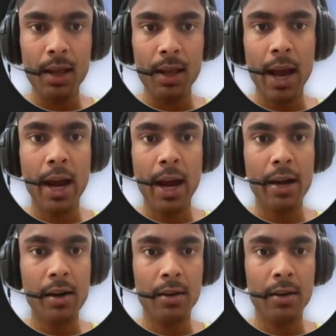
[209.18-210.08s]

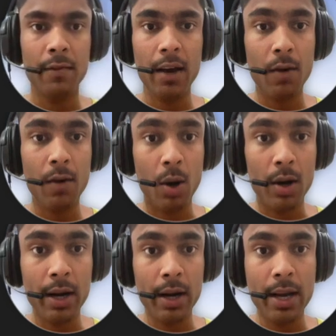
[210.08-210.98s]
and we have
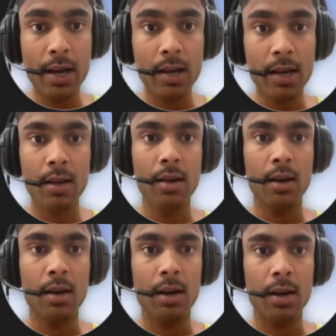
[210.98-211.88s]
already
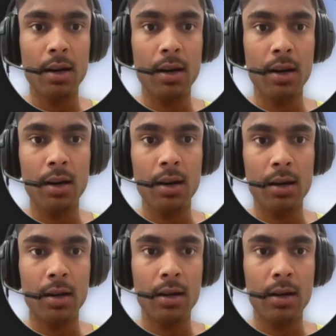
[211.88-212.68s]
uh,